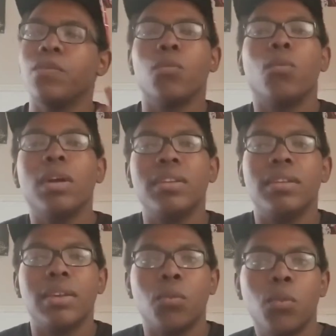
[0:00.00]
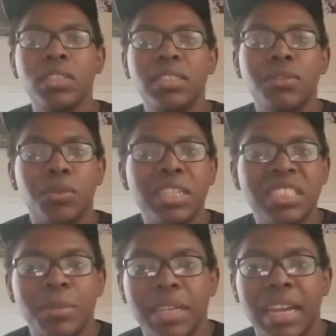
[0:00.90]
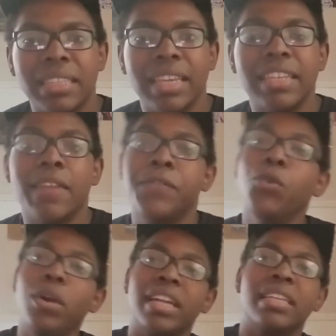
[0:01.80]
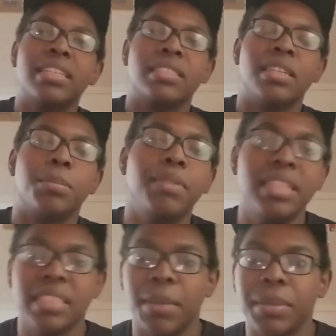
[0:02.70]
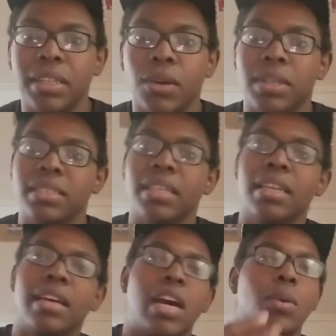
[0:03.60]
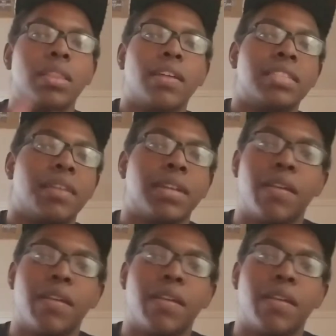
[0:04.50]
what what's the reason behind that? If you work at Disney, please let me know cuz I would love to have a